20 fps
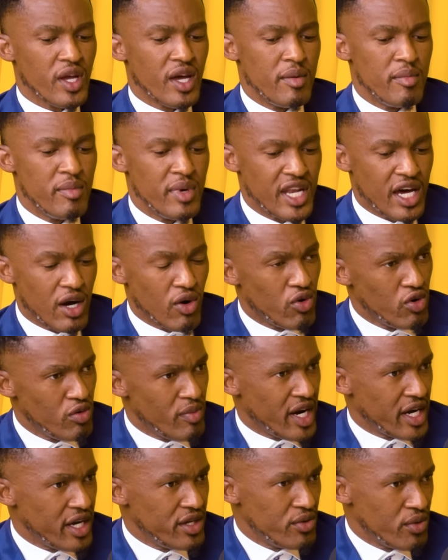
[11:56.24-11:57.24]
mina
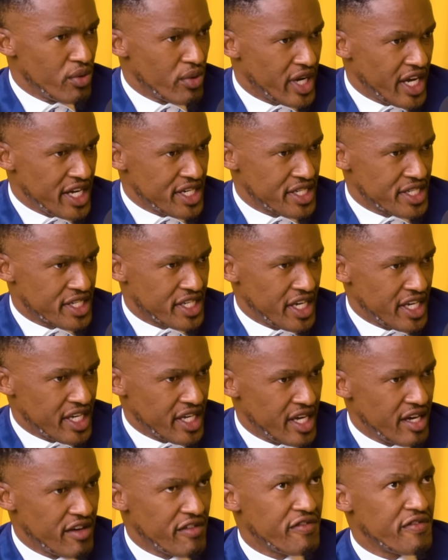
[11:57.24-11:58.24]
ngikhuluma ngenyuku, cash is king.
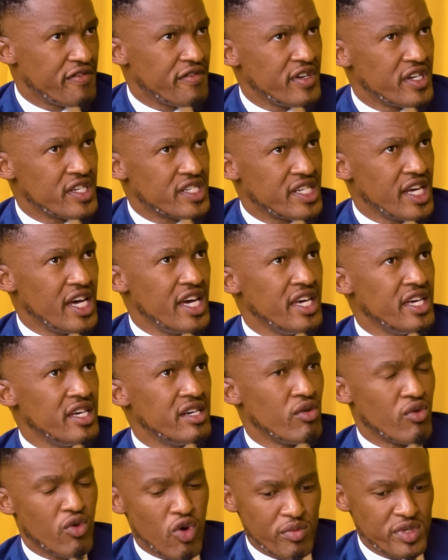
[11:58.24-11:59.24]
If say
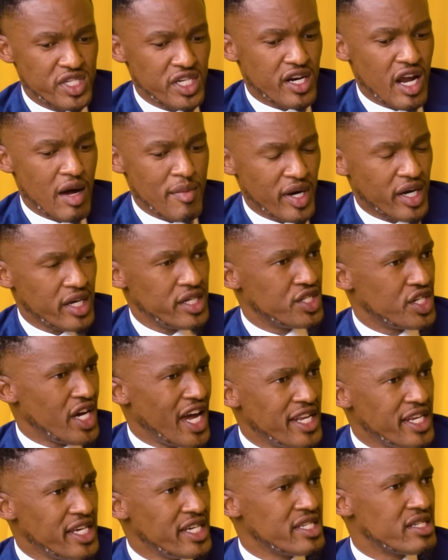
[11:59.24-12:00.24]
you commit crime against
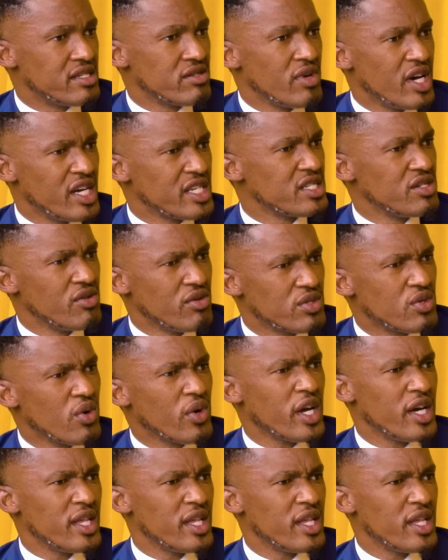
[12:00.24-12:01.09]
Chinese, okay,